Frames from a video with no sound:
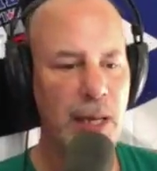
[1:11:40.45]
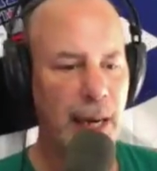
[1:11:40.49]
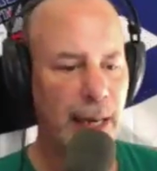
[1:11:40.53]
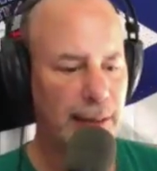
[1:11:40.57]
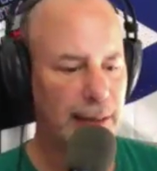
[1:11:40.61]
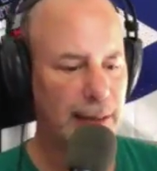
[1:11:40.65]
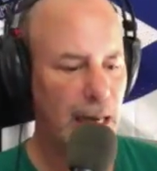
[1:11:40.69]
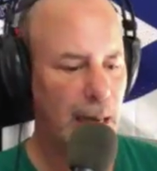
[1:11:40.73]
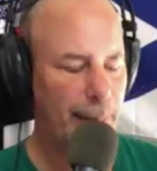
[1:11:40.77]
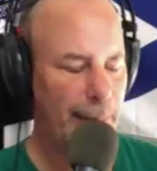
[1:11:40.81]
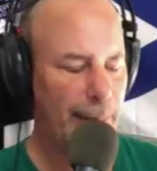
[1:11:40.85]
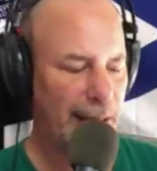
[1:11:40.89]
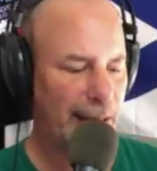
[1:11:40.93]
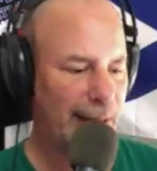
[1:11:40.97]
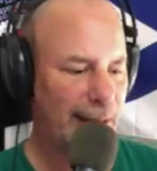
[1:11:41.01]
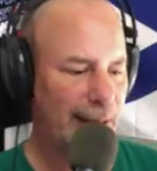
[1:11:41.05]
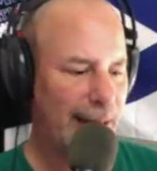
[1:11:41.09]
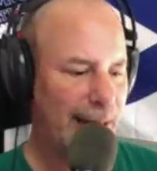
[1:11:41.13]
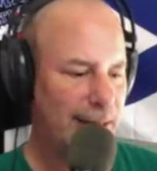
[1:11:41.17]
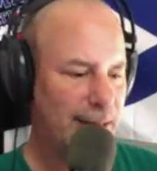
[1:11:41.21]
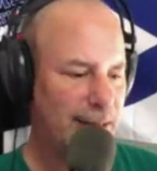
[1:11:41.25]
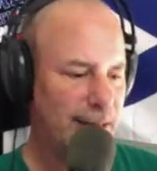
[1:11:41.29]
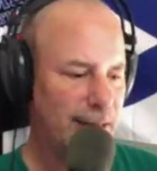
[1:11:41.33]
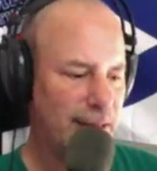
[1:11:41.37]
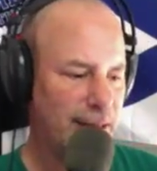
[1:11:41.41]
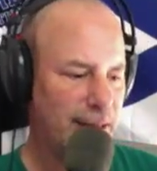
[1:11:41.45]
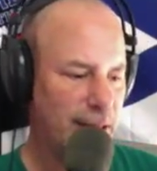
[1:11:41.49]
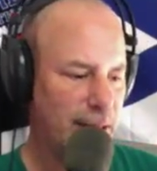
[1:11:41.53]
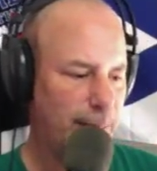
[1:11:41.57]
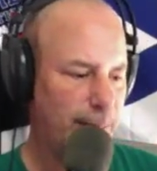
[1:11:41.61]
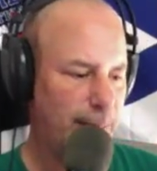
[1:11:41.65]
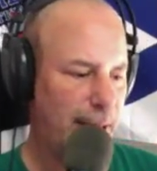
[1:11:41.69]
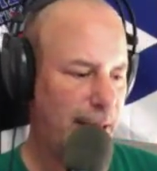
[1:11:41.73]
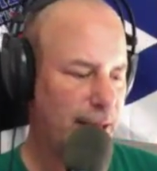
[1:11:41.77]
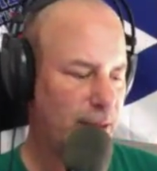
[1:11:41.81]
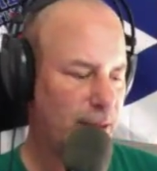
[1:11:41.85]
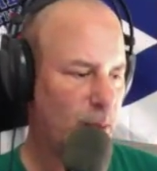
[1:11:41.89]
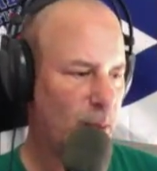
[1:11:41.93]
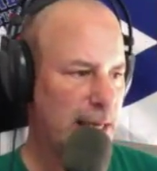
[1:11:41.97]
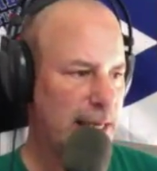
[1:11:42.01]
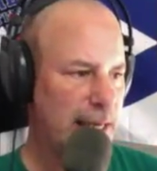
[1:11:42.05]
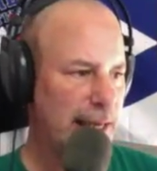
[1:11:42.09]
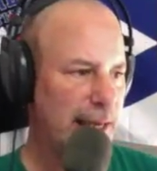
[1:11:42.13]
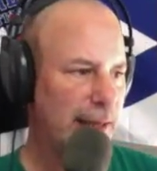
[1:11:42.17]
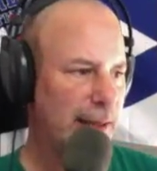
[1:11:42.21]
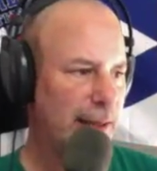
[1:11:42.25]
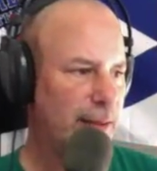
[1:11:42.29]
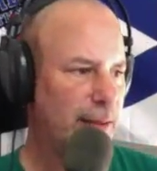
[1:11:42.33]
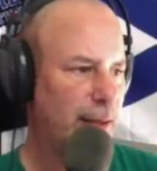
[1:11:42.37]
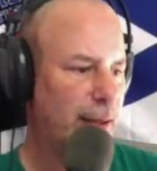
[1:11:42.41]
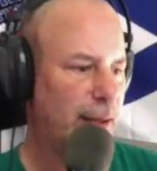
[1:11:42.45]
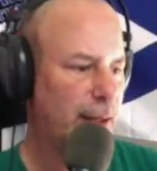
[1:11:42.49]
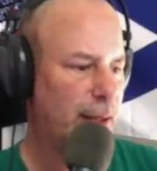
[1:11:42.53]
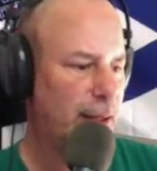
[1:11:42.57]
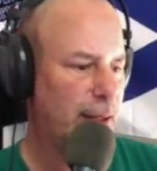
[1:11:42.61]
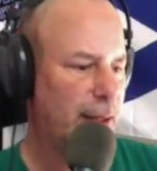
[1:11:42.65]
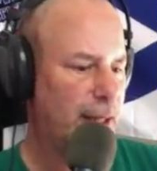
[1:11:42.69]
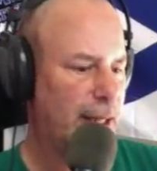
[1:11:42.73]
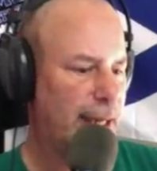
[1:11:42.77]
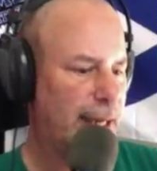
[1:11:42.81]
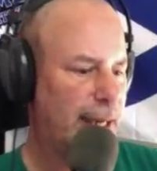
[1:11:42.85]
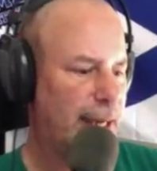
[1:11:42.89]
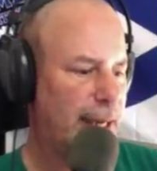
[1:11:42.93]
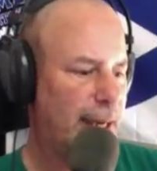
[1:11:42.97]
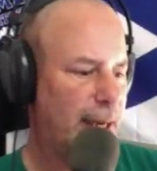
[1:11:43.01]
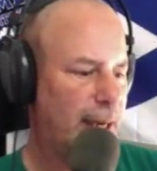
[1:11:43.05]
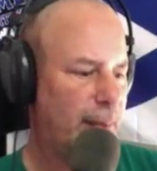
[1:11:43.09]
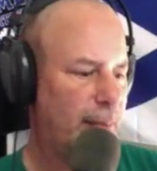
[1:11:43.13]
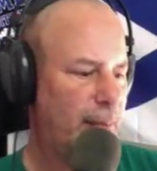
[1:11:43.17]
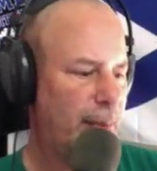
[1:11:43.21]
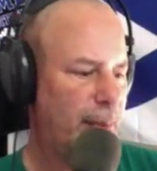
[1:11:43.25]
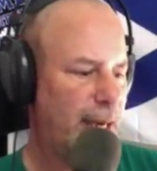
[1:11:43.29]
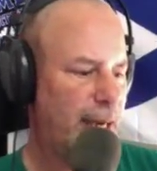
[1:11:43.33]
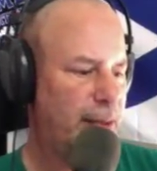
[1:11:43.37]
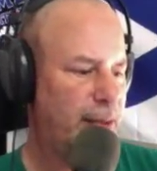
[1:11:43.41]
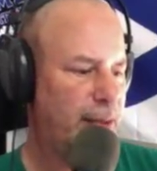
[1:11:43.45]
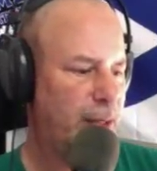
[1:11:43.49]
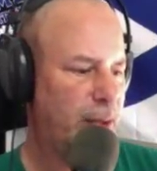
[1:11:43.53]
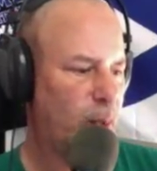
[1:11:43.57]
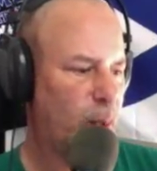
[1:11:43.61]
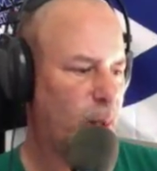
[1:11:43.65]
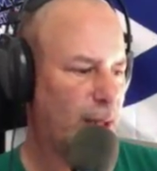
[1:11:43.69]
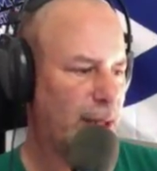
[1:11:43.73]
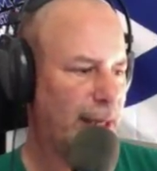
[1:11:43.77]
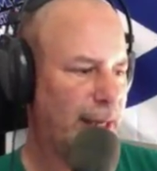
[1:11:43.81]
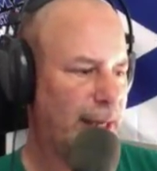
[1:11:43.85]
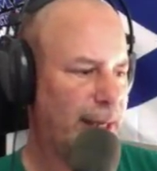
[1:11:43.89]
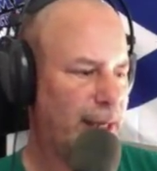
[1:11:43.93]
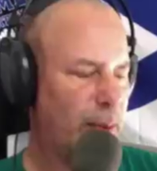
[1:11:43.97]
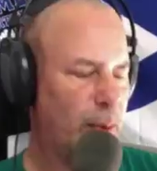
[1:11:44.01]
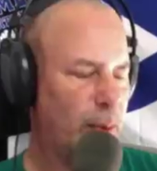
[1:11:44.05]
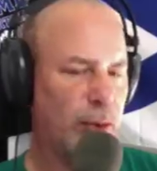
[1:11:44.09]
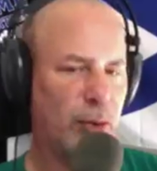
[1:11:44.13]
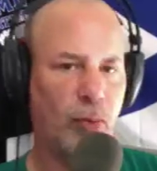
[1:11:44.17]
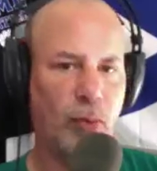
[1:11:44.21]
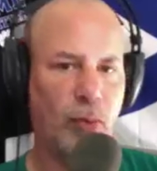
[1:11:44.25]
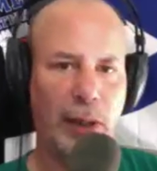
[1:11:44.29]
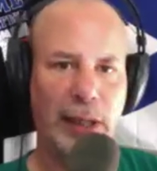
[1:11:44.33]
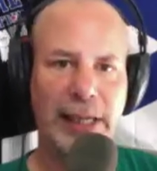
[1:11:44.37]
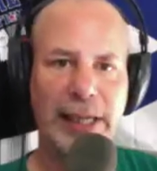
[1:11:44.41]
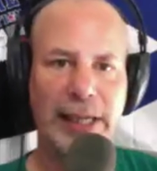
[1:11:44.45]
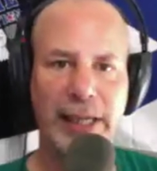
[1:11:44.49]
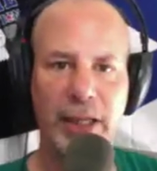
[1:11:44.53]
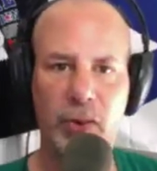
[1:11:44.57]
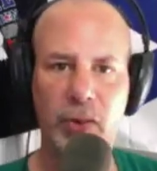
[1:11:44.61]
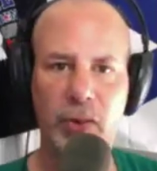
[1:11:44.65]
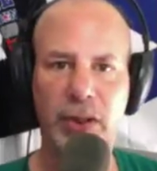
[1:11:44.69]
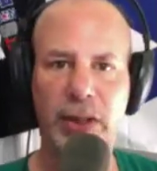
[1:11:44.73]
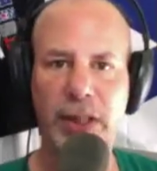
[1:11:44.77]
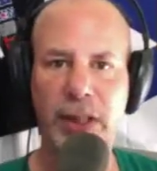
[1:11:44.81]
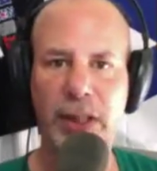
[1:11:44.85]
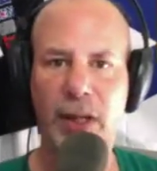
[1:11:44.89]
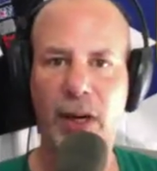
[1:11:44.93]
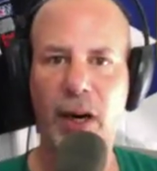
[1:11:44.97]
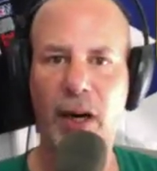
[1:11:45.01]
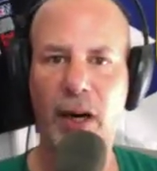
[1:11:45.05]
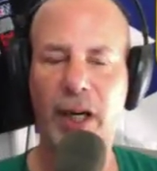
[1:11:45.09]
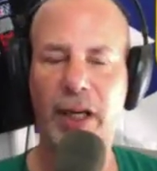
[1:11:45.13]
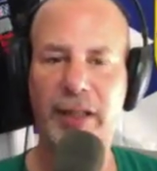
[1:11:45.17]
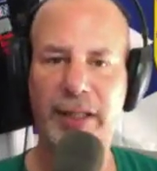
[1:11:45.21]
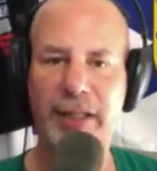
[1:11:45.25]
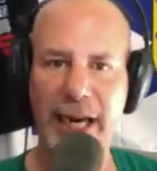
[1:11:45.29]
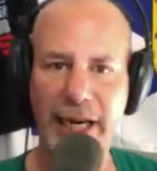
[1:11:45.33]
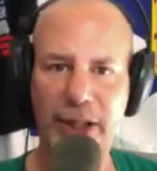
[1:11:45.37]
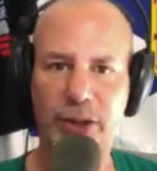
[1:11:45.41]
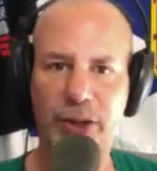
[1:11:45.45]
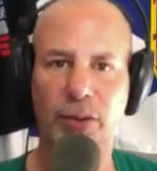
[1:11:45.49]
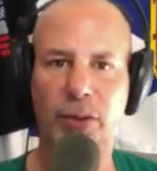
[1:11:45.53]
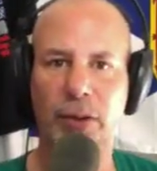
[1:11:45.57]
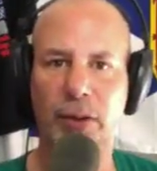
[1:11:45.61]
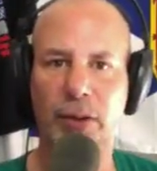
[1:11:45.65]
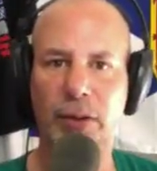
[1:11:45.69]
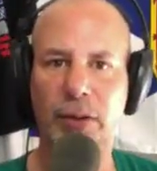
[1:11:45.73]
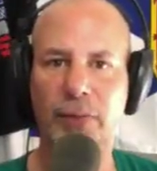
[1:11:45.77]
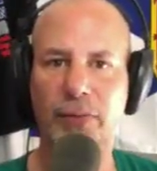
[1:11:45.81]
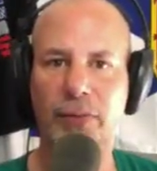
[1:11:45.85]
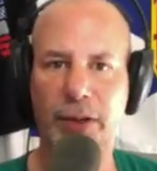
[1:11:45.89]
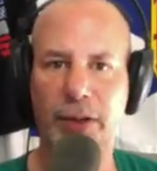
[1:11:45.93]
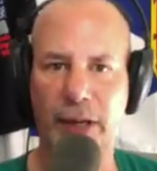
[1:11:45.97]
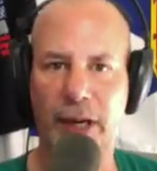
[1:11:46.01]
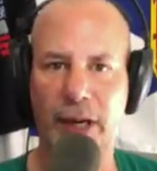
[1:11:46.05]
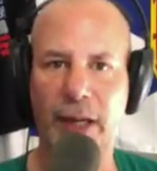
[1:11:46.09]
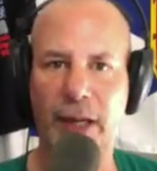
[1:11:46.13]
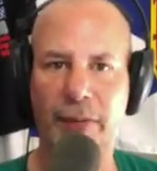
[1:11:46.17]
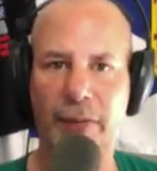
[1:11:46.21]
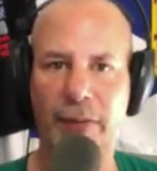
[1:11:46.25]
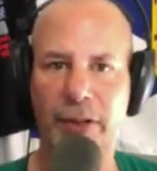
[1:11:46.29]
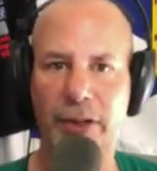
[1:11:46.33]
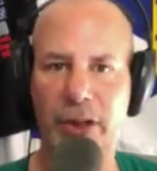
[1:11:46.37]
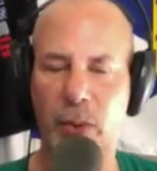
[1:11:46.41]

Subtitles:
I taught my classes this past weekend, and this one lady was really interested in architectural photography.